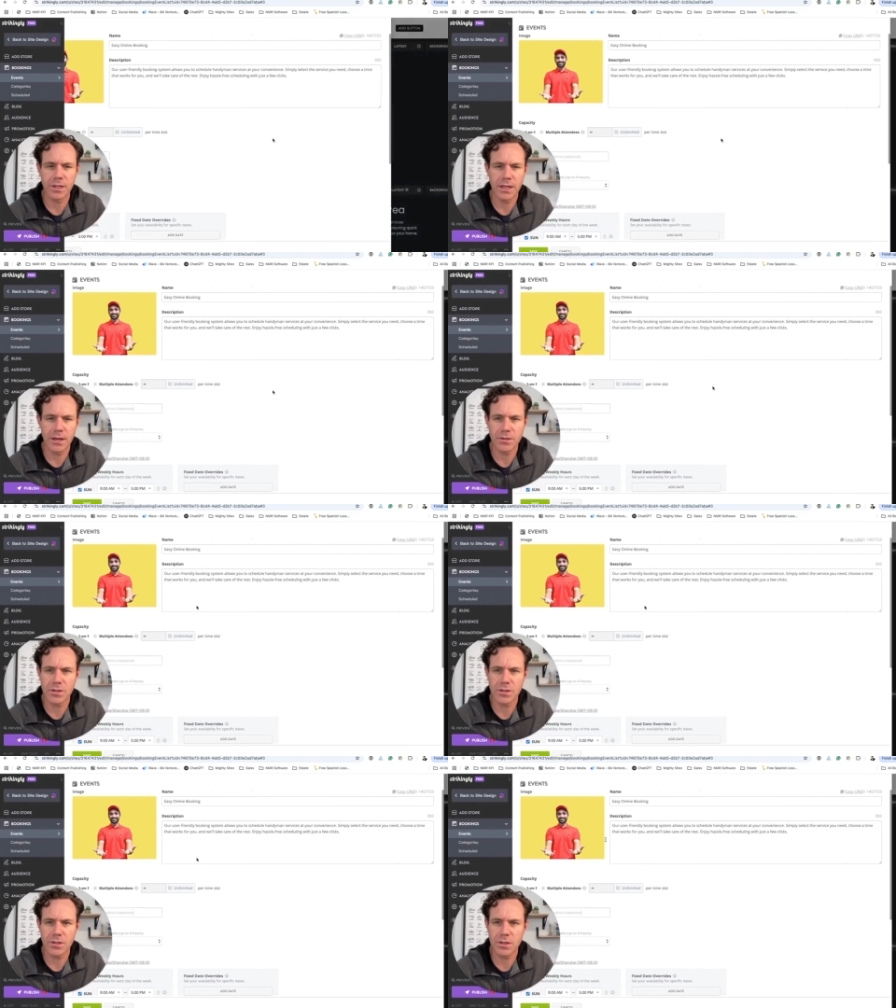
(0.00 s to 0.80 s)
So you
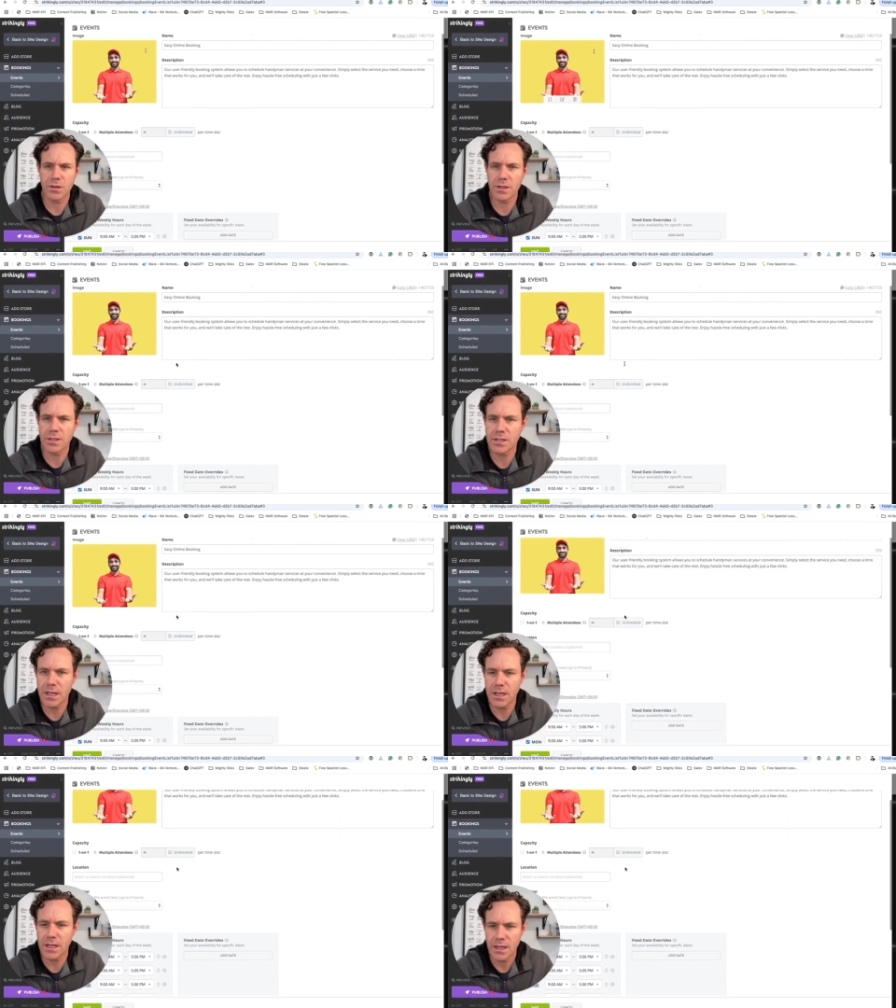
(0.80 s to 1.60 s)
can see
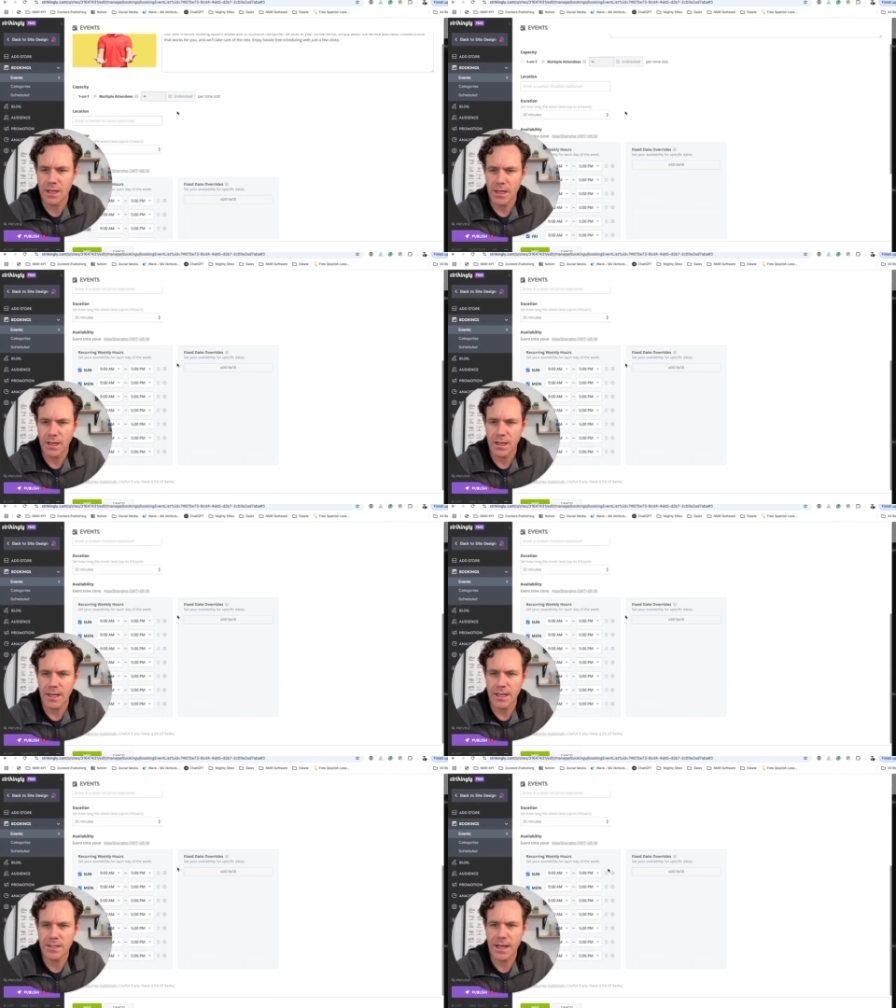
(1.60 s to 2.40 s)
easy online
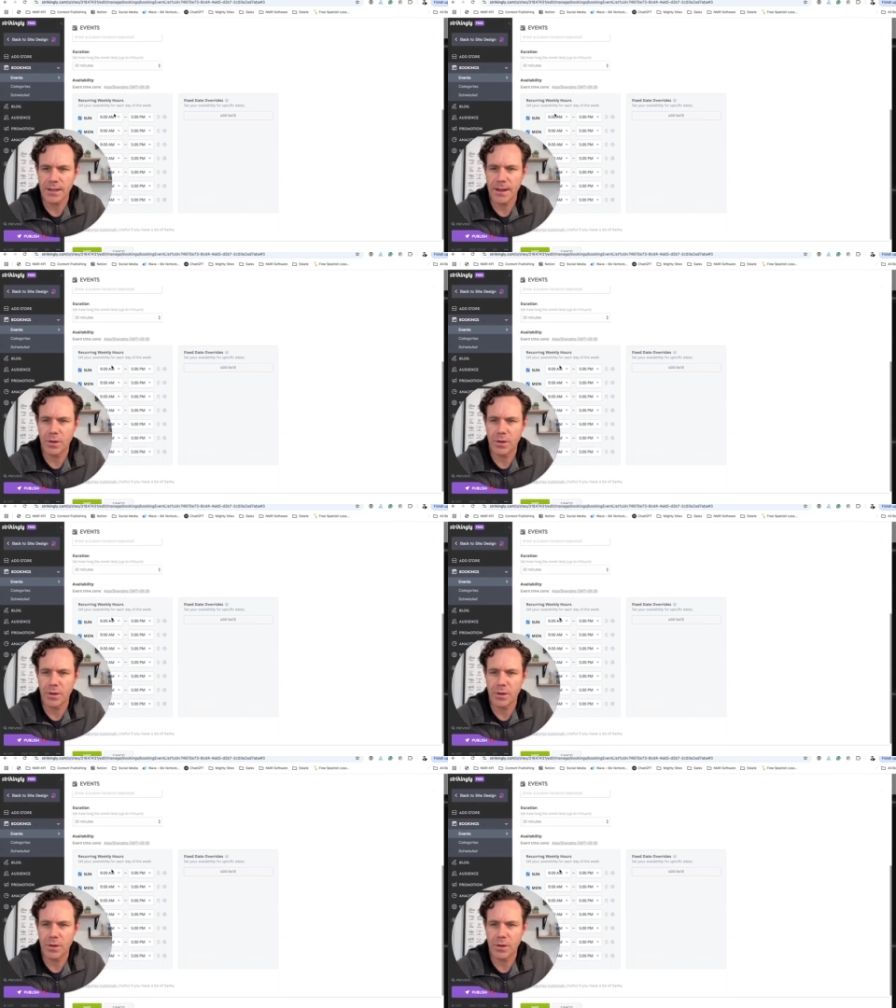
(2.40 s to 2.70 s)
booking,